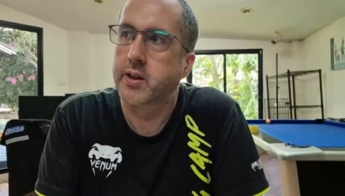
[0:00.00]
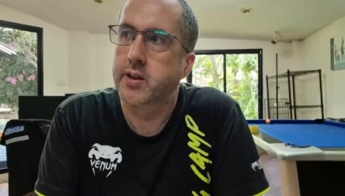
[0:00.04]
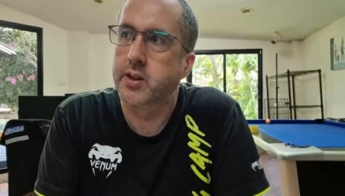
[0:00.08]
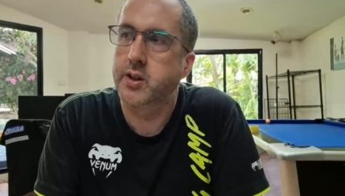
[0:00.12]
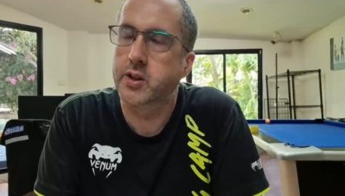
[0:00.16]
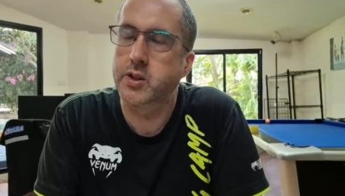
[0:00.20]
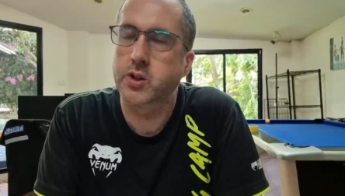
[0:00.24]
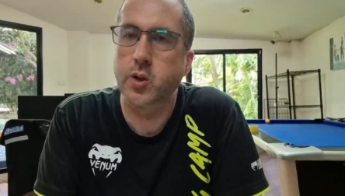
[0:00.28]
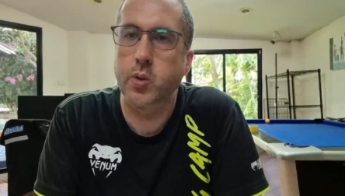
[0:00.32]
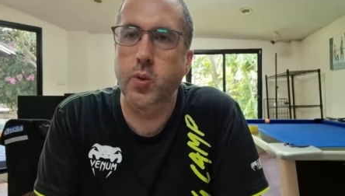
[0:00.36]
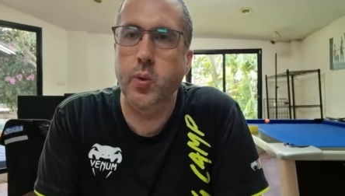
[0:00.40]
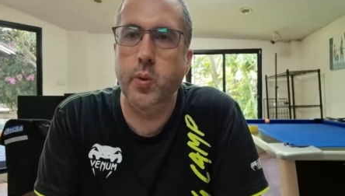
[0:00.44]

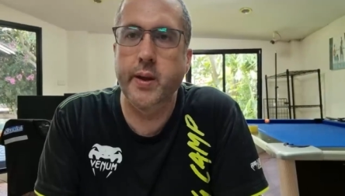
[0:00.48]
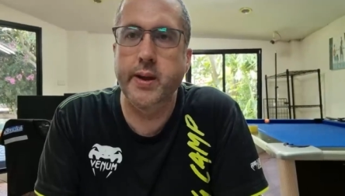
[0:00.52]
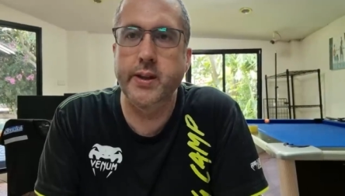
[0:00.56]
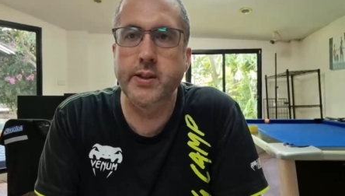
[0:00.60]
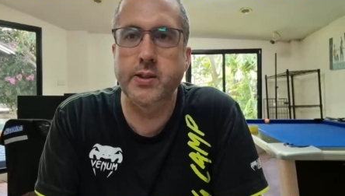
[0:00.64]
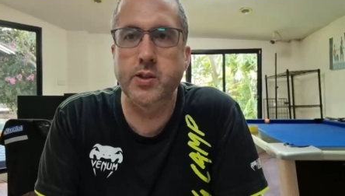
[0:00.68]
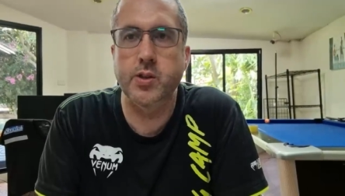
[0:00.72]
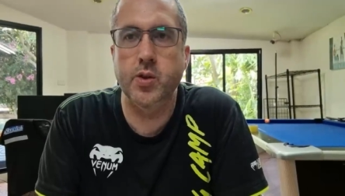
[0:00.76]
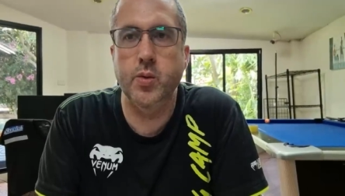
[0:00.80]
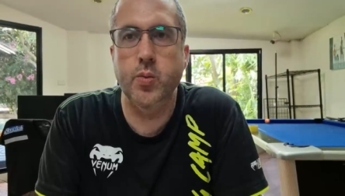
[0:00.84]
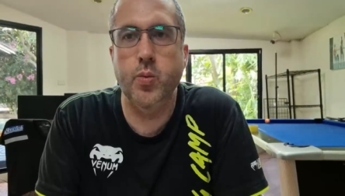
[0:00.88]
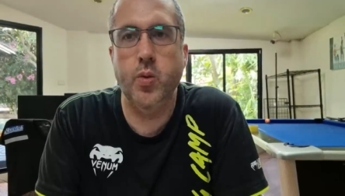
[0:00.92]
There's
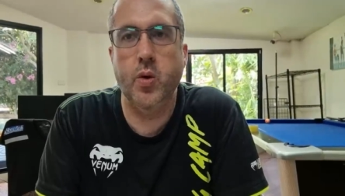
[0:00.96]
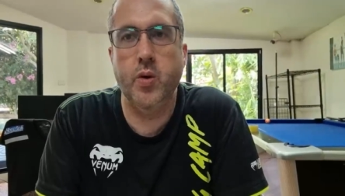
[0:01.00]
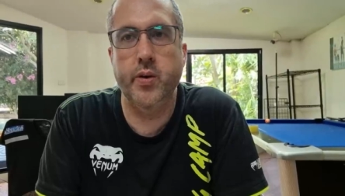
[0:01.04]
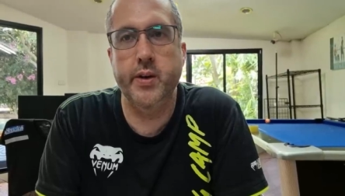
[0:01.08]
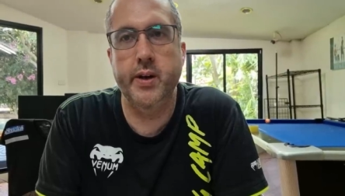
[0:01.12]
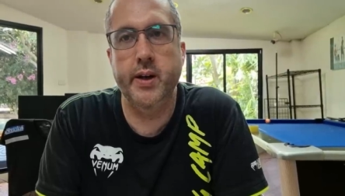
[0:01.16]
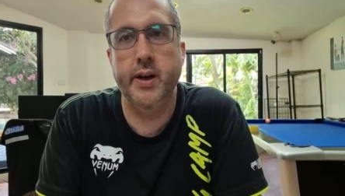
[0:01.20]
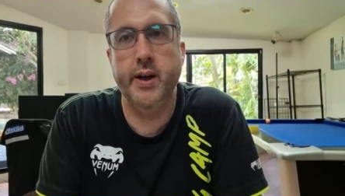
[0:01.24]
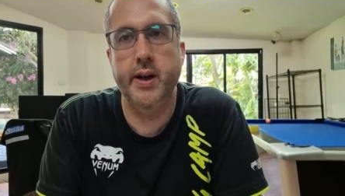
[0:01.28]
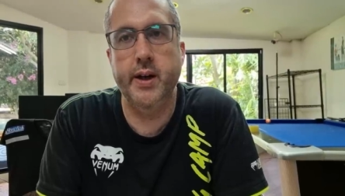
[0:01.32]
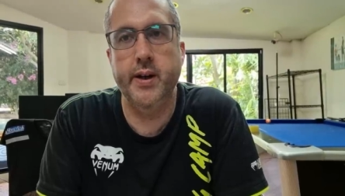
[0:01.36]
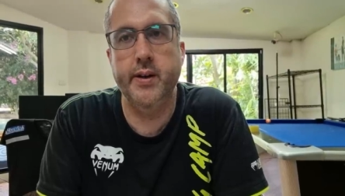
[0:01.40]
always someone
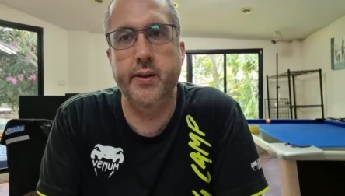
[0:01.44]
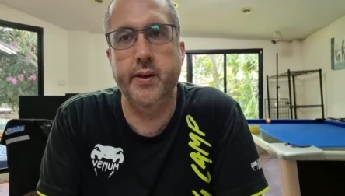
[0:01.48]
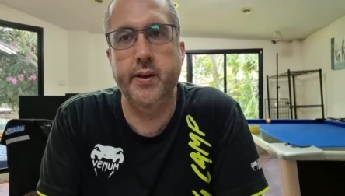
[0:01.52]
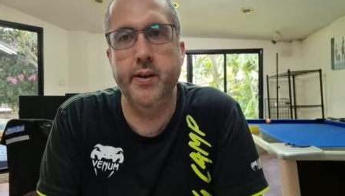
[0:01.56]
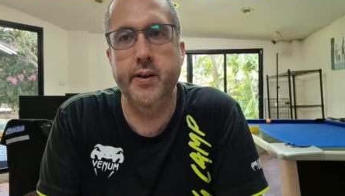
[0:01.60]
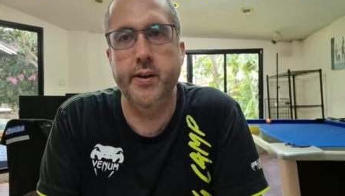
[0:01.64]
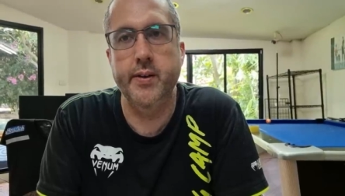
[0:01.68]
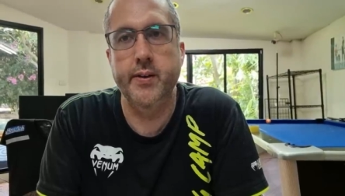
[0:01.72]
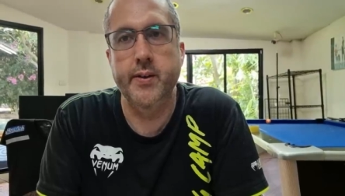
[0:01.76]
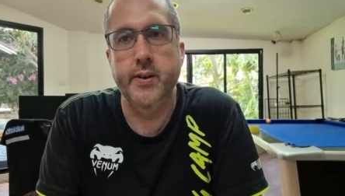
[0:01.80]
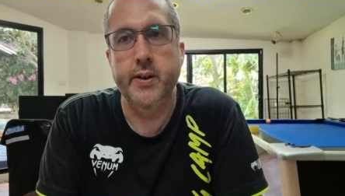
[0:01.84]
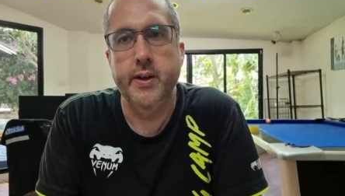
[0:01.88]
here
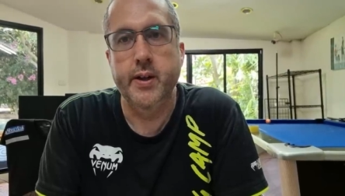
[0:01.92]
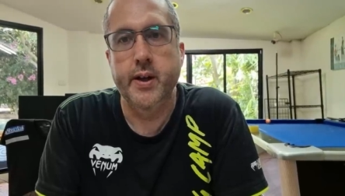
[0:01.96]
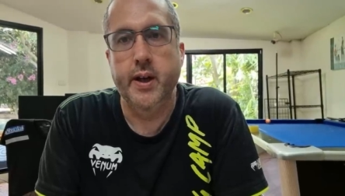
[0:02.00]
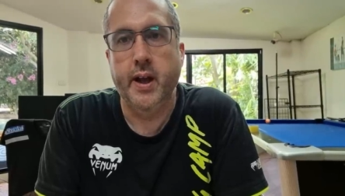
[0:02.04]
that